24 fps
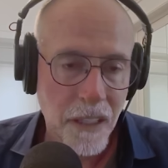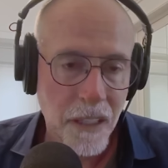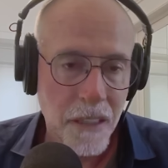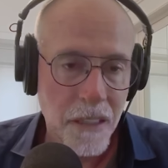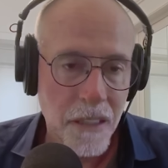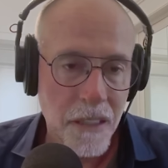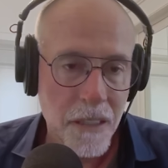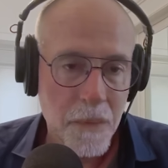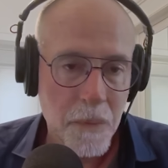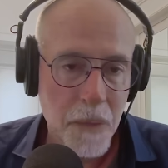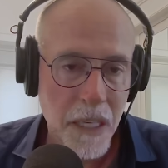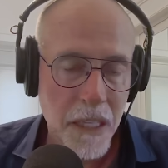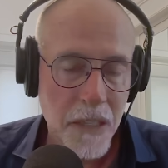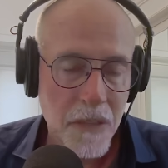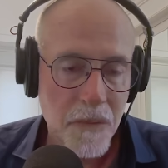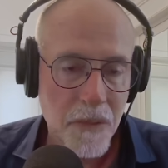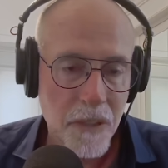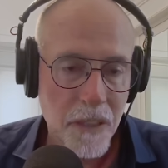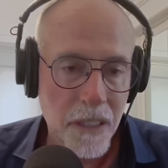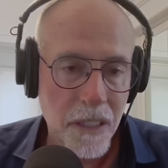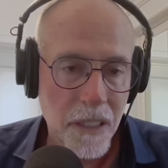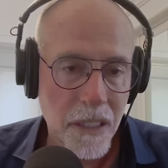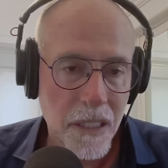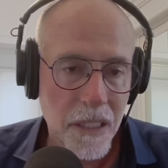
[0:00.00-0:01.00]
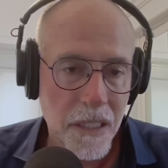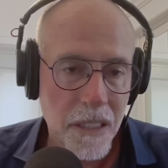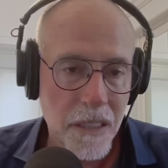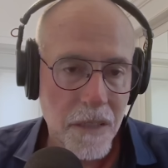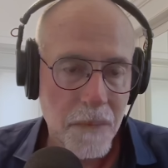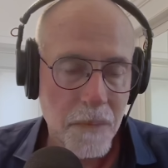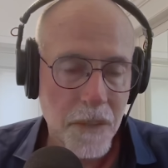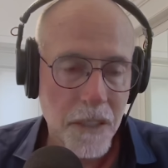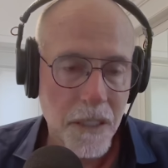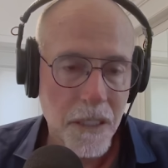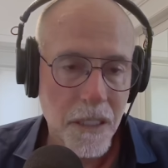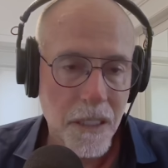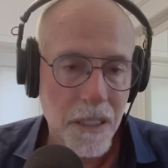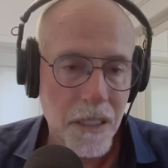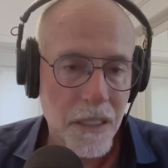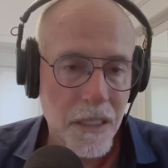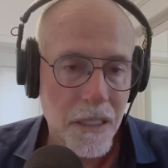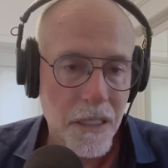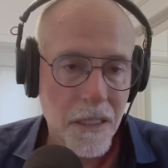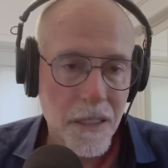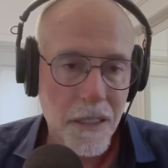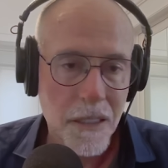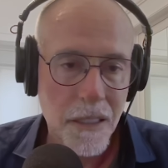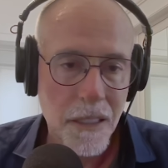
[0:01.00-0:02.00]
in the space for kids
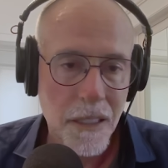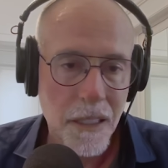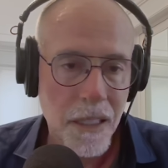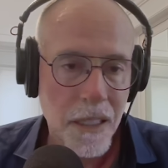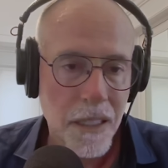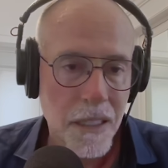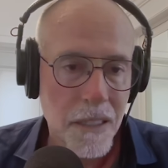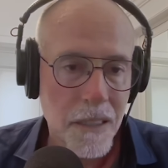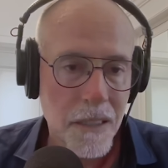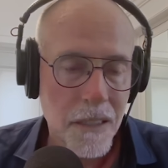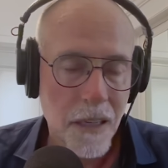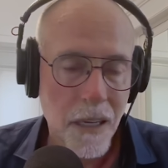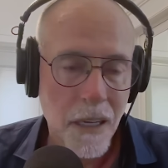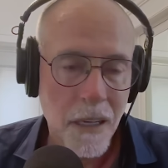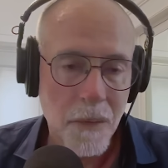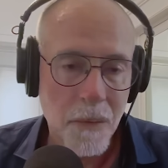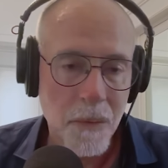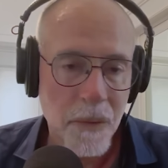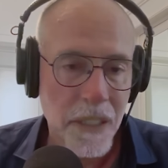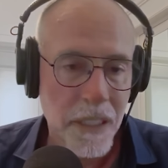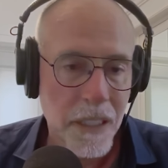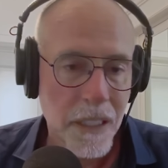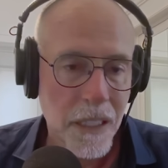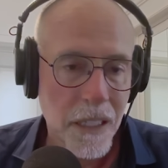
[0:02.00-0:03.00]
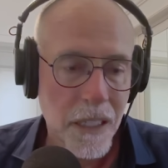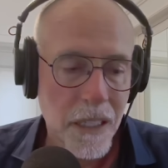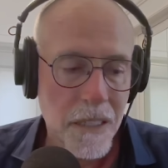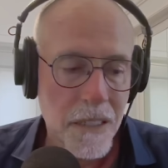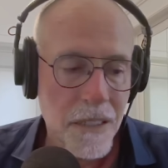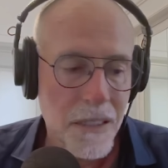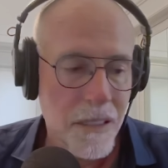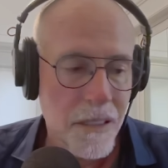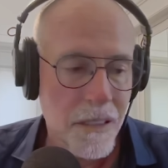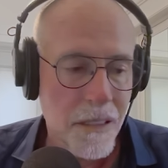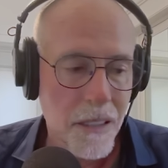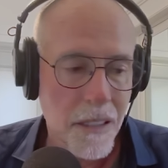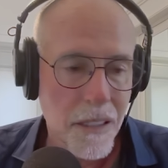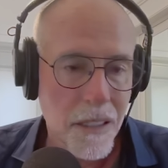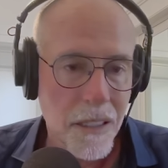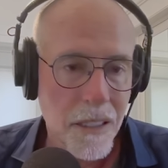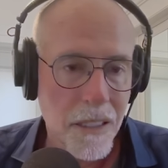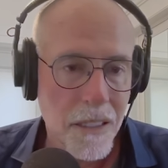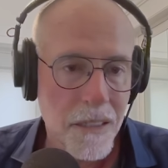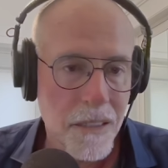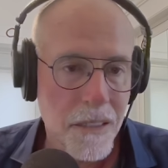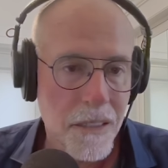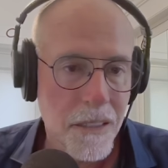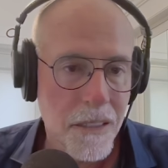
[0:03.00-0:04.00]
because it is on weekends.
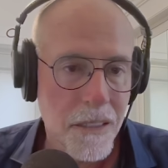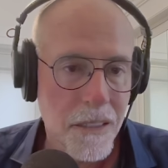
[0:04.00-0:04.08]
It is,